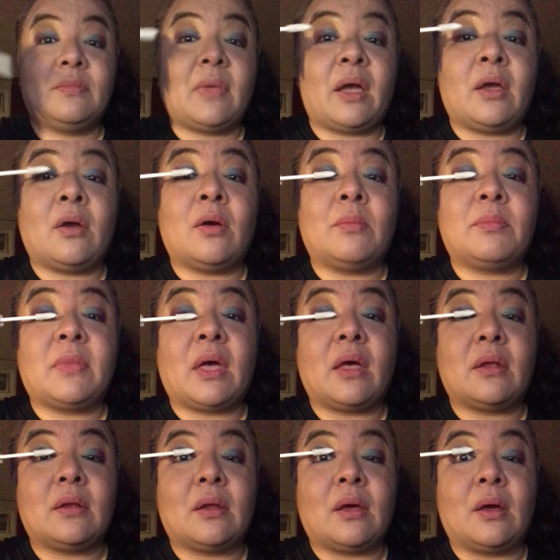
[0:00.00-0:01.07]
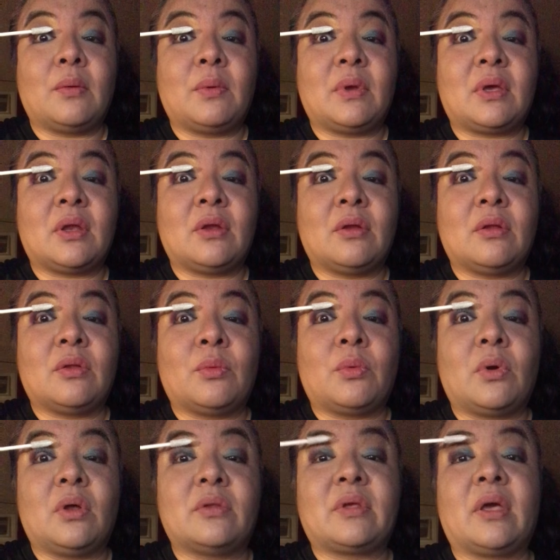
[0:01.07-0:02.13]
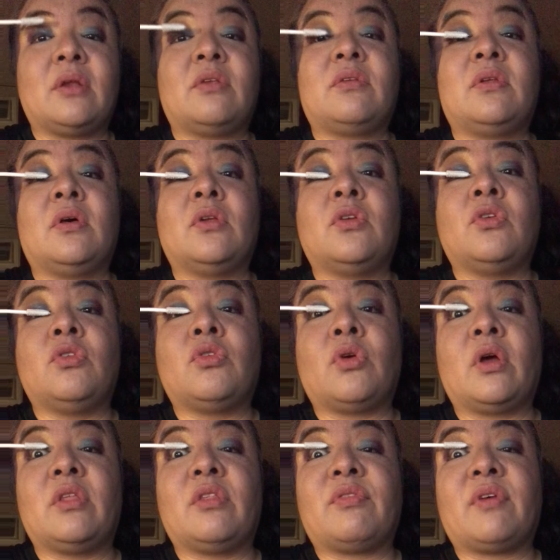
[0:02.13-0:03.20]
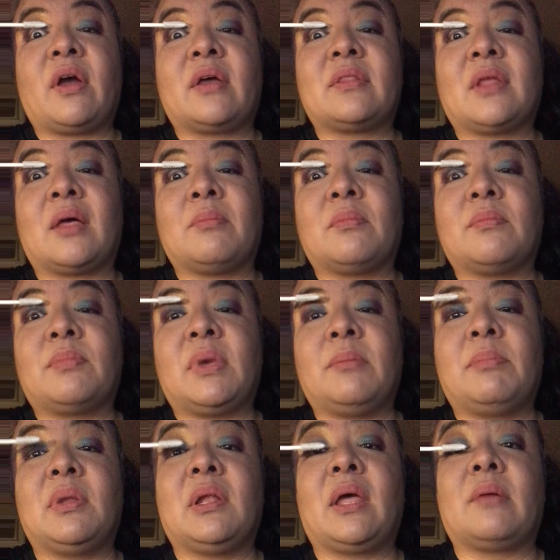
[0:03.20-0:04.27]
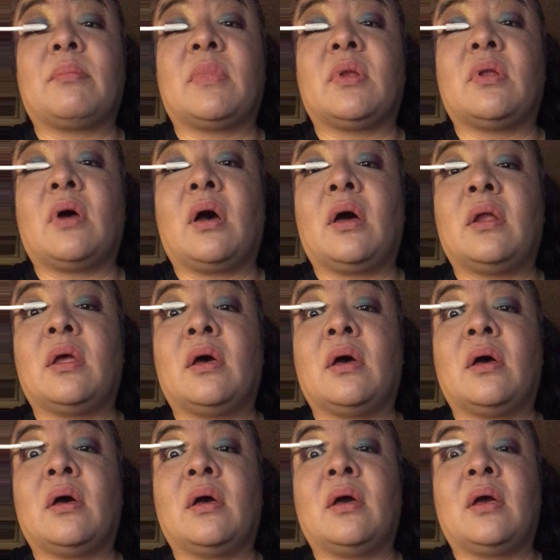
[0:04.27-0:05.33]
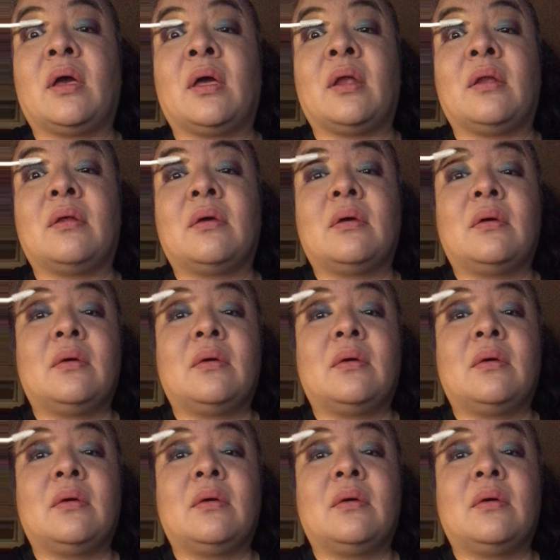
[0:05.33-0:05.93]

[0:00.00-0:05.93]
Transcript: I hope that the world can still enjoy the fact that people like Madonna and